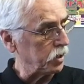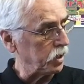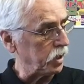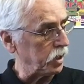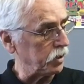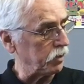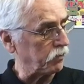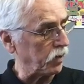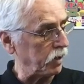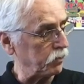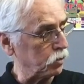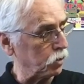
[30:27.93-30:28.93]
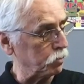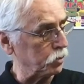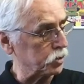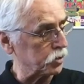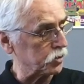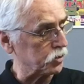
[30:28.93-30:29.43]
and the 5 chord, which
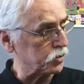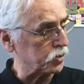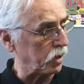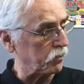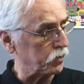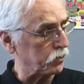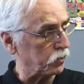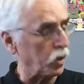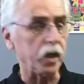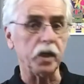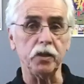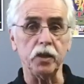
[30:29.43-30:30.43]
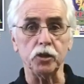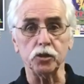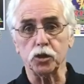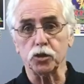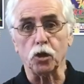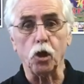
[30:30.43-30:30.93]
is the 7th fret, and then
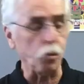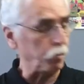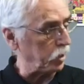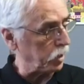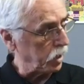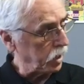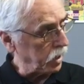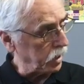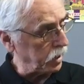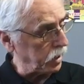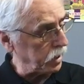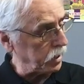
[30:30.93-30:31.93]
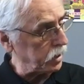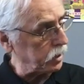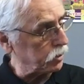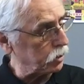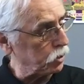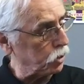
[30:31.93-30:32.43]
just open. And any of
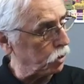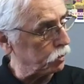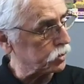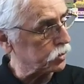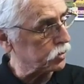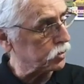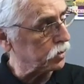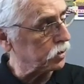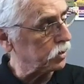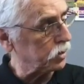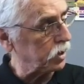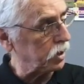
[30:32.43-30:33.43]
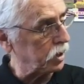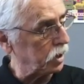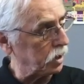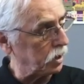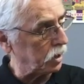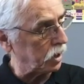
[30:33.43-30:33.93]
the notes
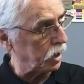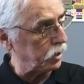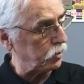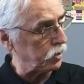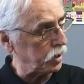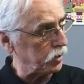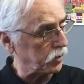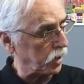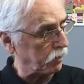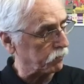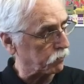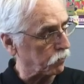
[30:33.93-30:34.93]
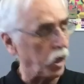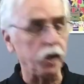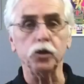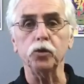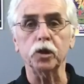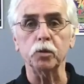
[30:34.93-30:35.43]
underneath that fret
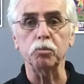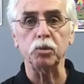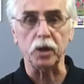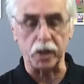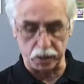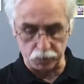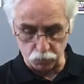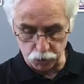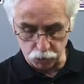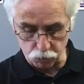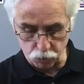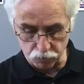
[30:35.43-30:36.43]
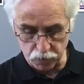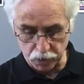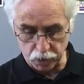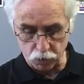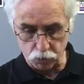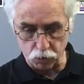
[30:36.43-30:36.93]
you can play when you're over
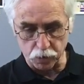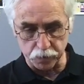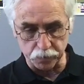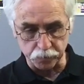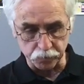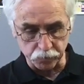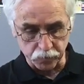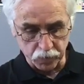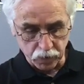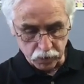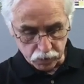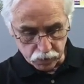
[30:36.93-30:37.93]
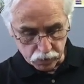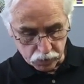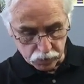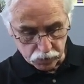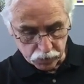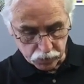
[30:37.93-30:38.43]
that chord.
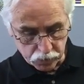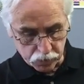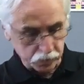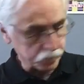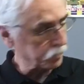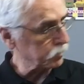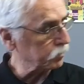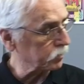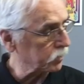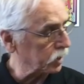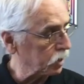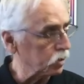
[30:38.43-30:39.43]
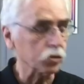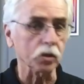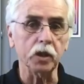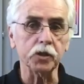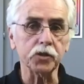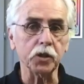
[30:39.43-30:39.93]
So
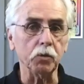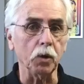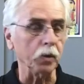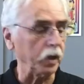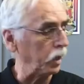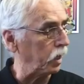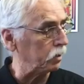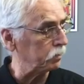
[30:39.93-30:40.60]
let's see what we got.